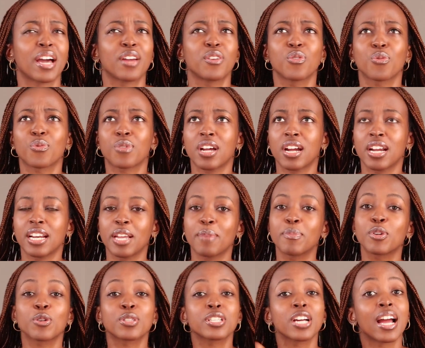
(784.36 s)
I had known earlier,
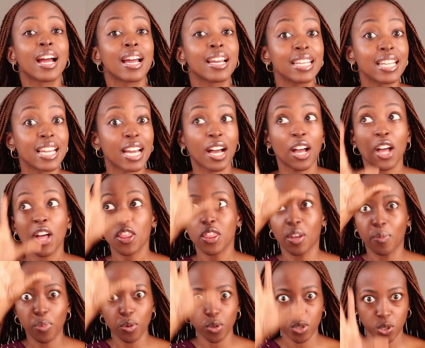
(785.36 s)
because earlier
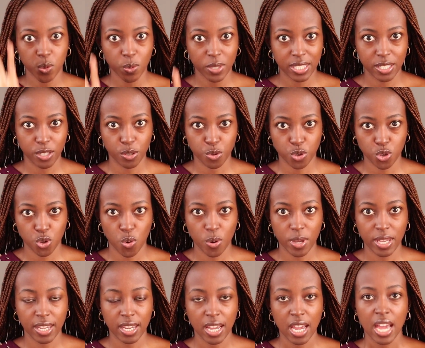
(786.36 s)
the posts were still
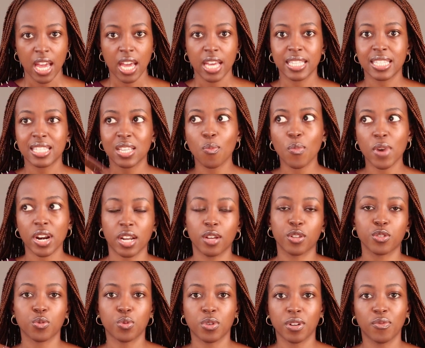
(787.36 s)
showing, someone
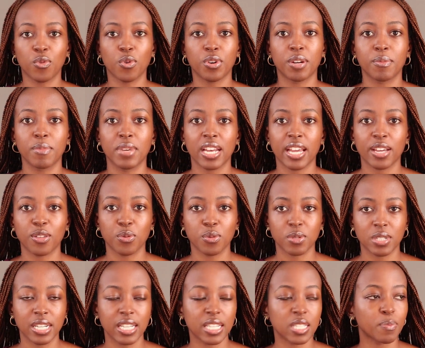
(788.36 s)
else could have gotten me like
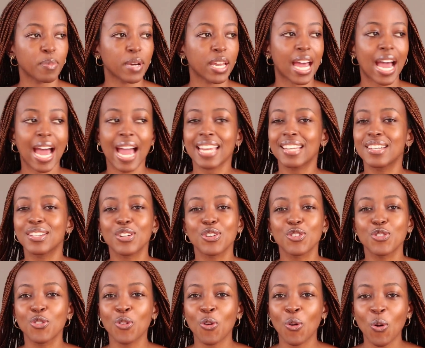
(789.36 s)
those links, but I
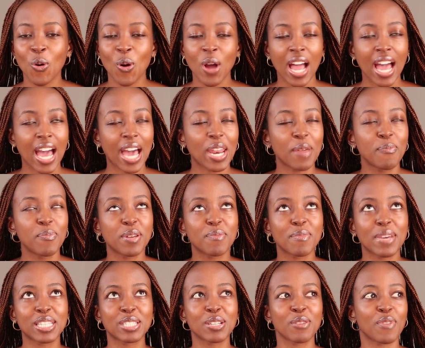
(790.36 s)
didn't know, and I beat
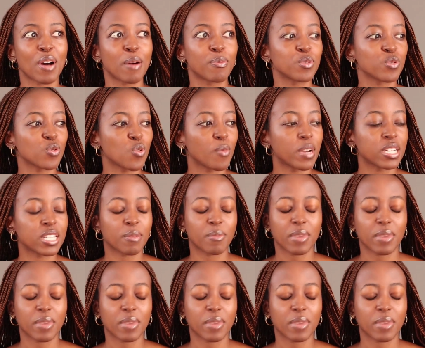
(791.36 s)
myself up so much.